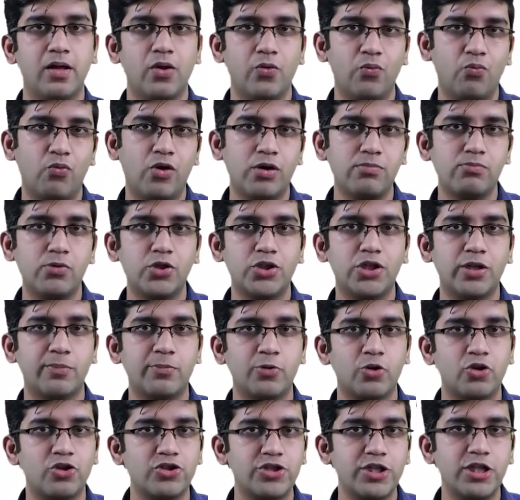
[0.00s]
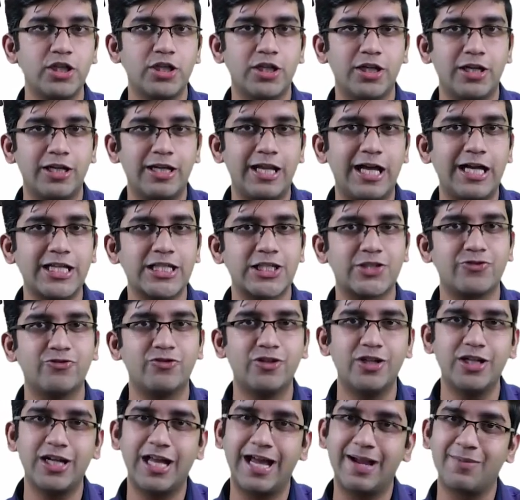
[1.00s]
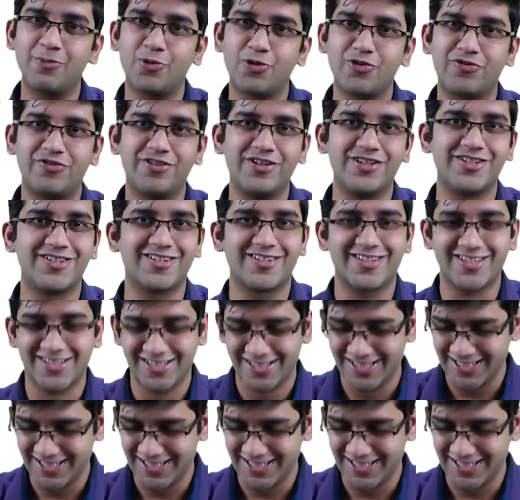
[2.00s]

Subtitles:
One more terminology, last word, I'm going to finish it.